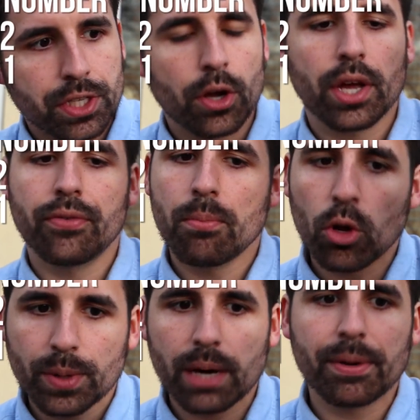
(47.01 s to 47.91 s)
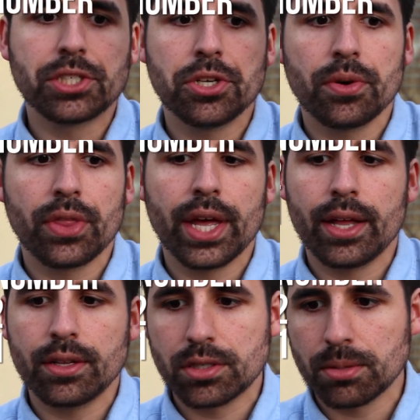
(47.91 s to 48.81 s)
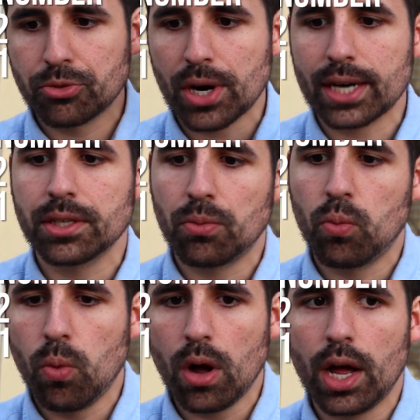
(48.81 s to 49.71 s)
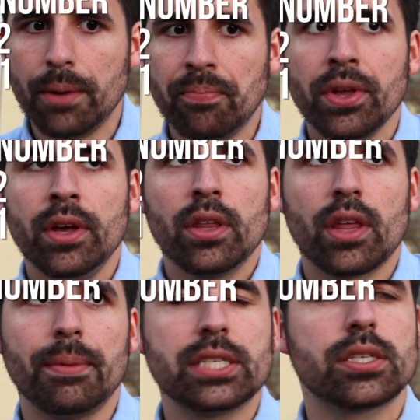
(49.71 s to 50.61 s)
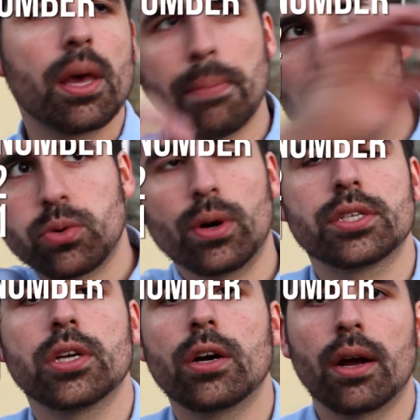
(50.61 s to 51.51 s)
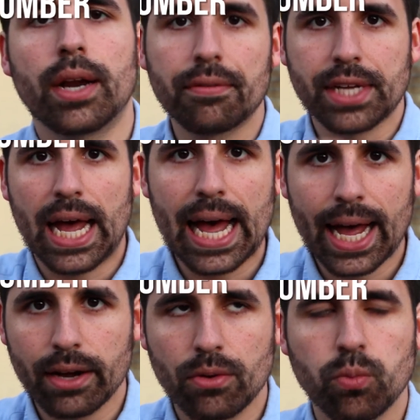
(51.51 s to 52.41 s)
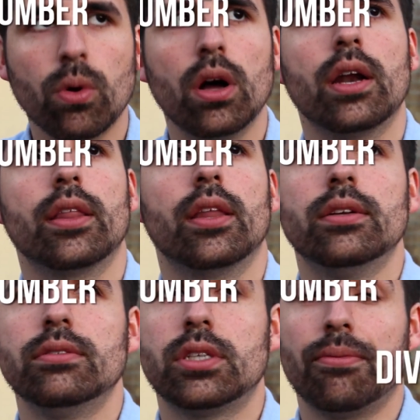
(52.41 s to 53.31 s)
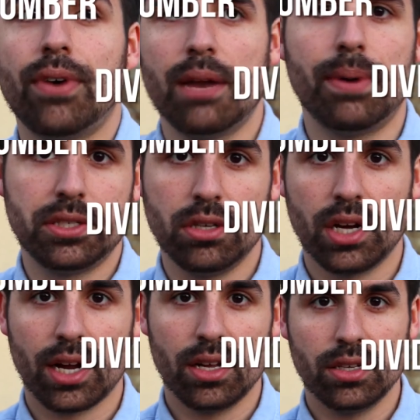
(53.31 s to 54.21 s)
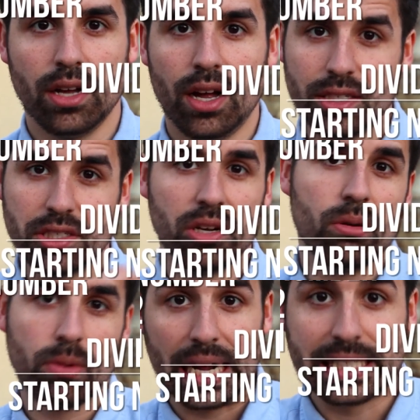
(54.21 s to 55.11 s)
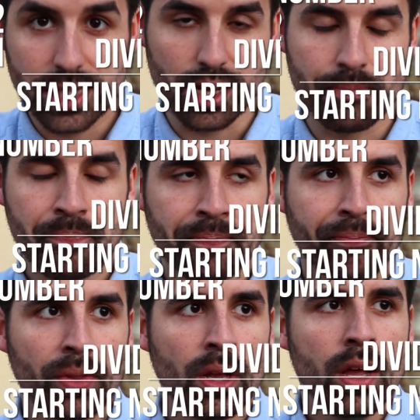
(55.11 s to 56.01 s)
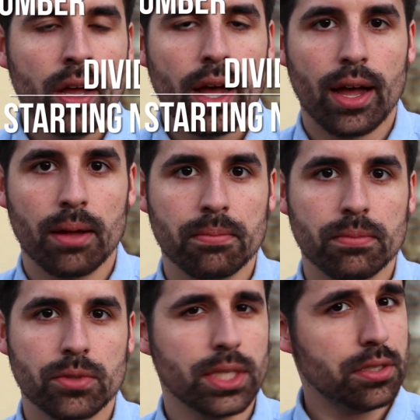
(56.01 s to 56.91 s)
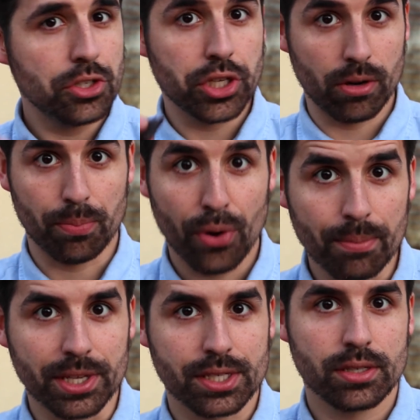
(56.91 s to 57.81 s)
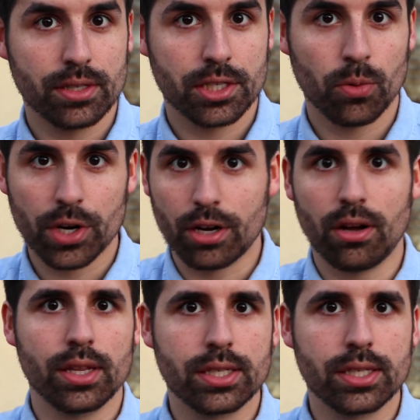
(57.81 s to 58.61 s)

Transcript: Say, okay, if you multiplied it by 2 and then subtracted 1, that means to get back to where I started, I'm going to have to add 1 and then divide by 2. I got to undo what I did. Um, so that's the general premise, and so we're going to call